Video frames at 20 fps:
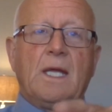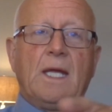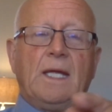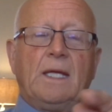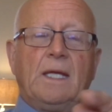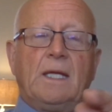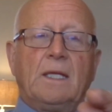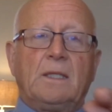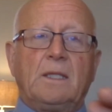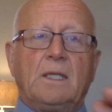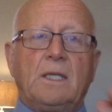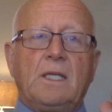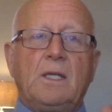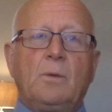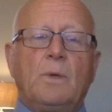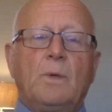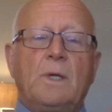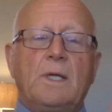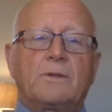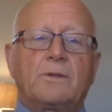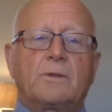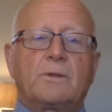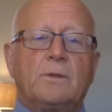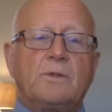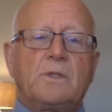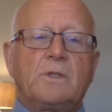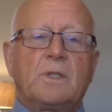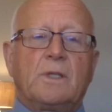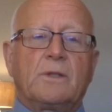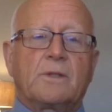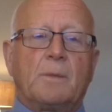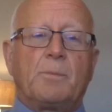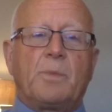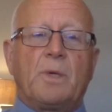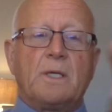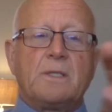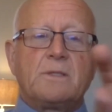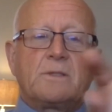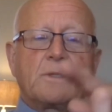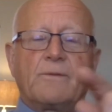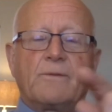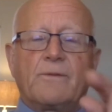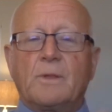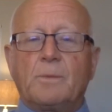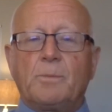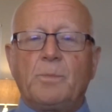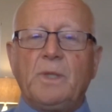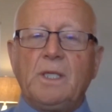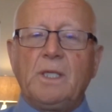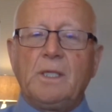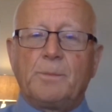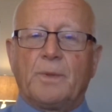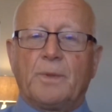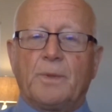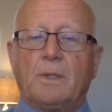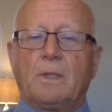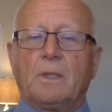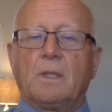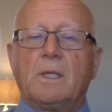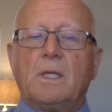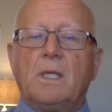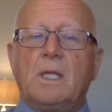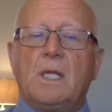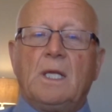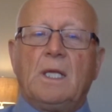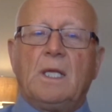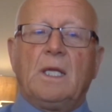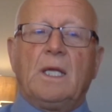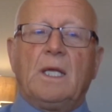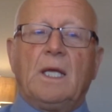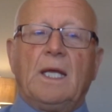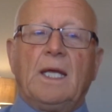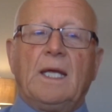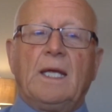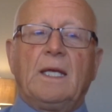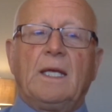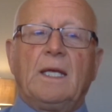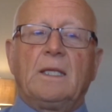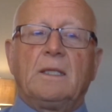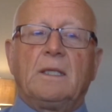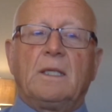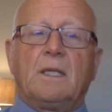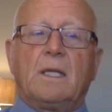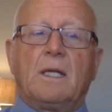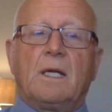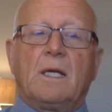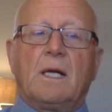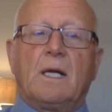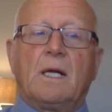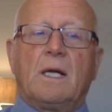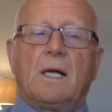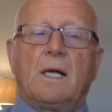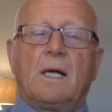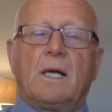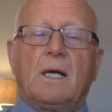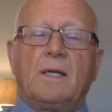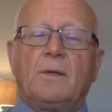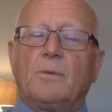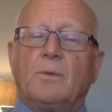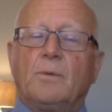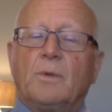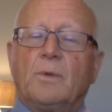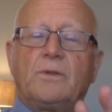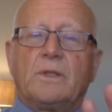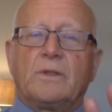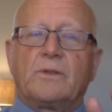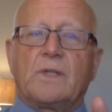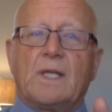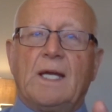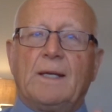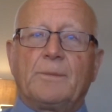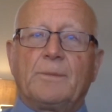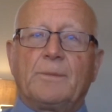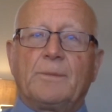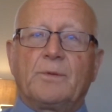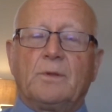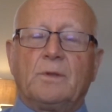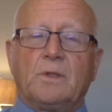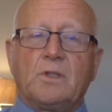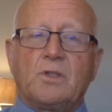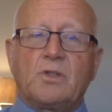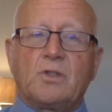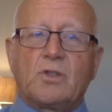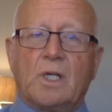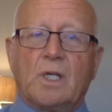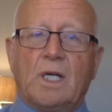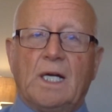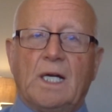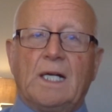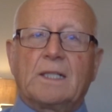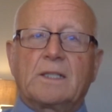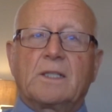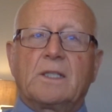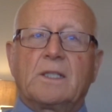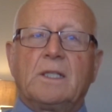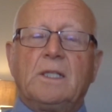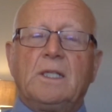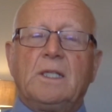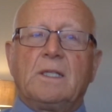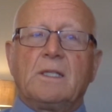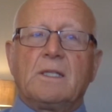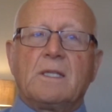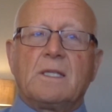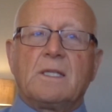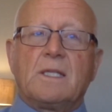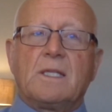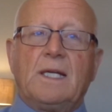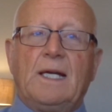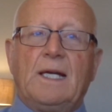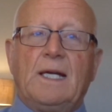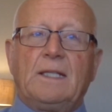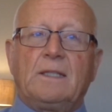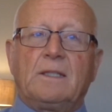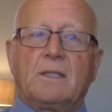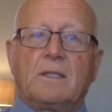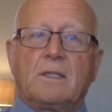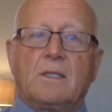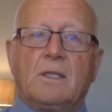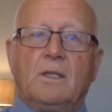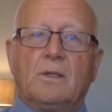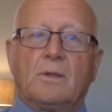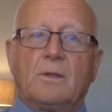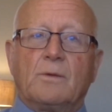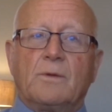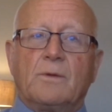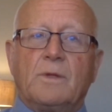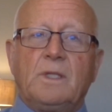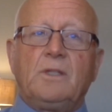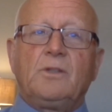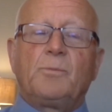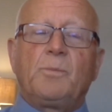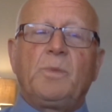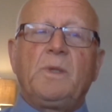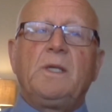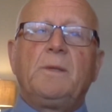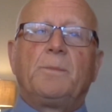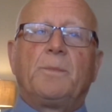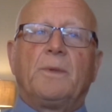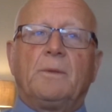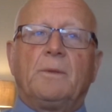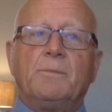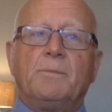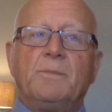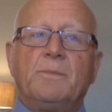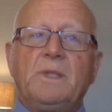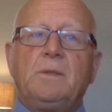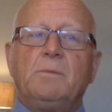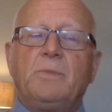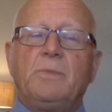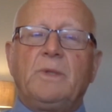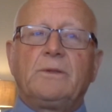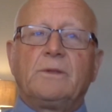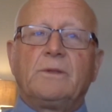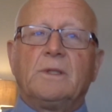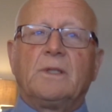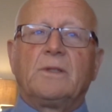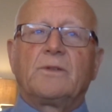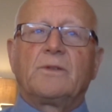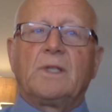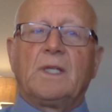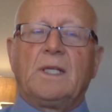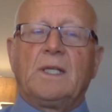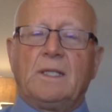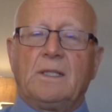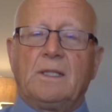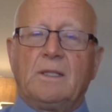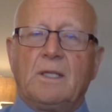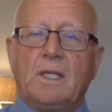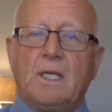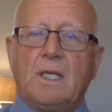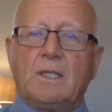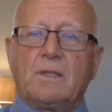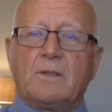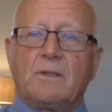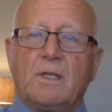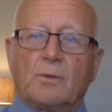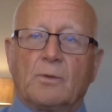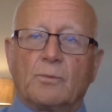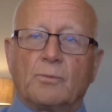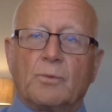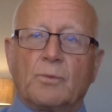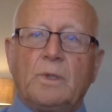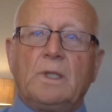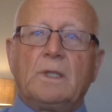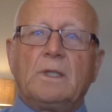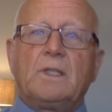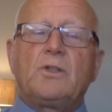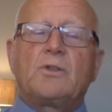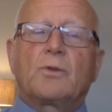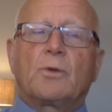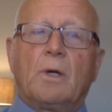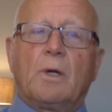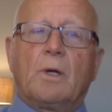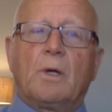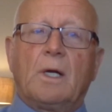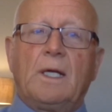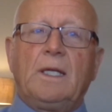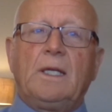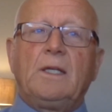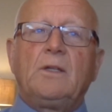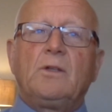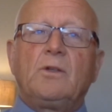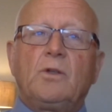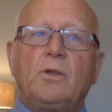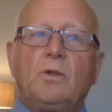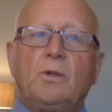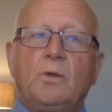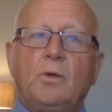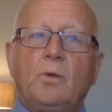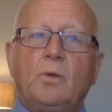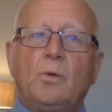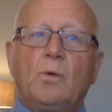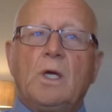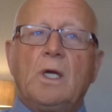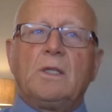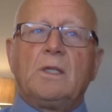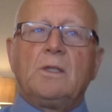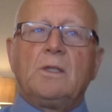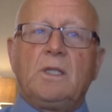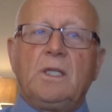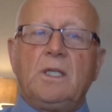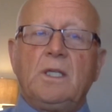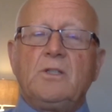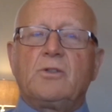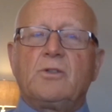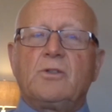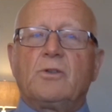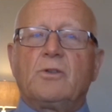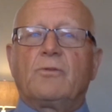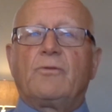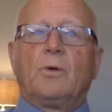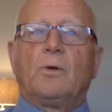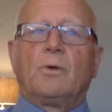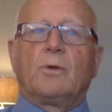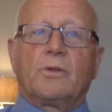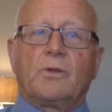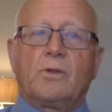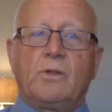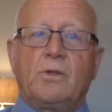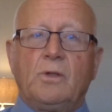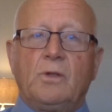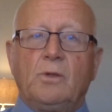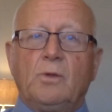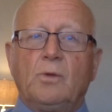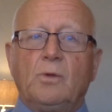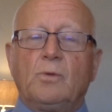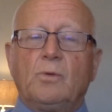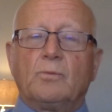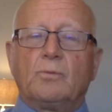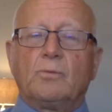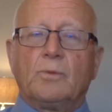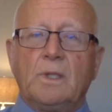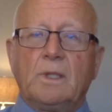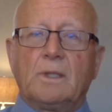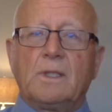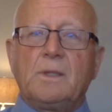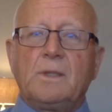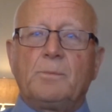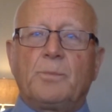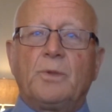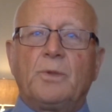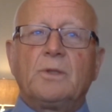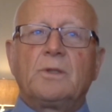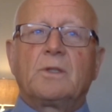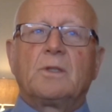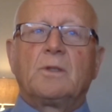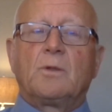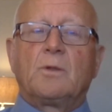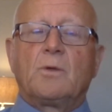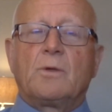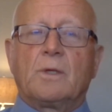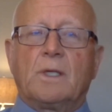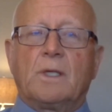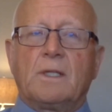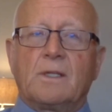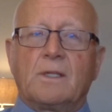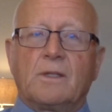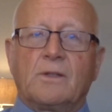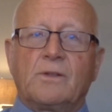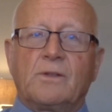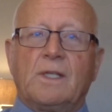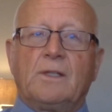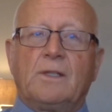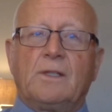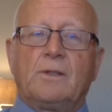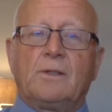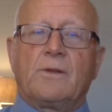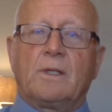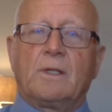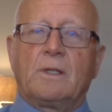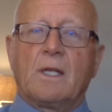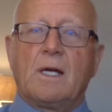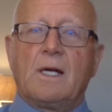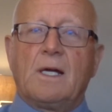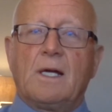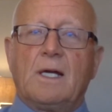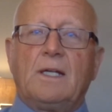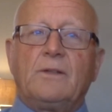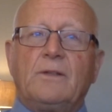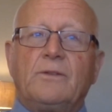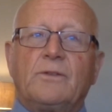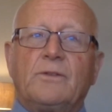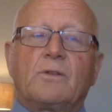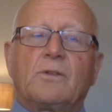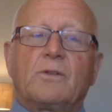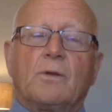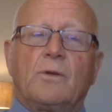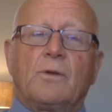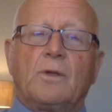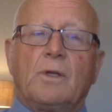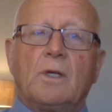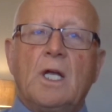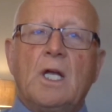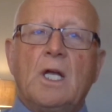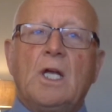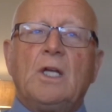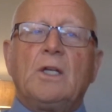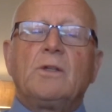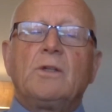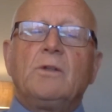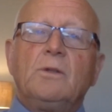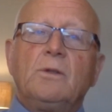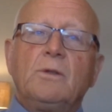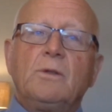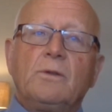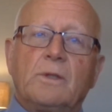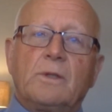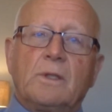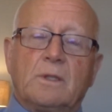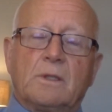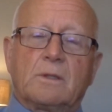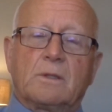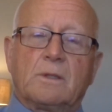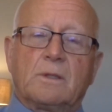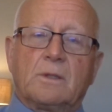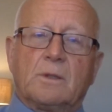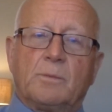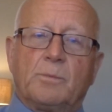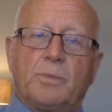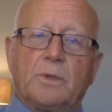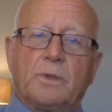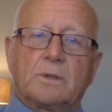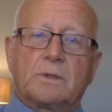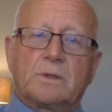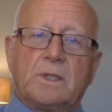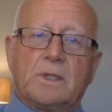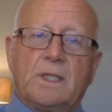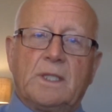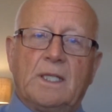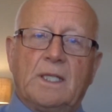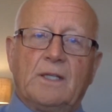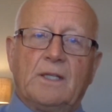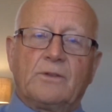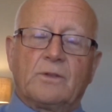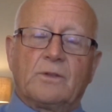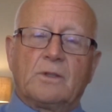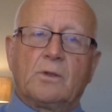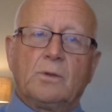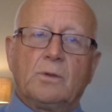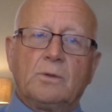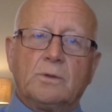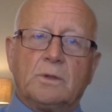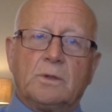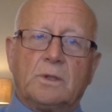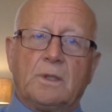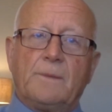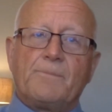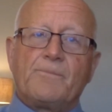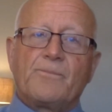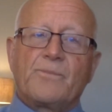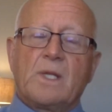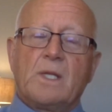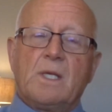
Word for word: And he went through just a bunch of the people. And I was just absolutely shocked that, you know, these people mean business and they're really trying to teach folks to really put the Lord at the center of their lives. And so they're using this little booklet as a tool.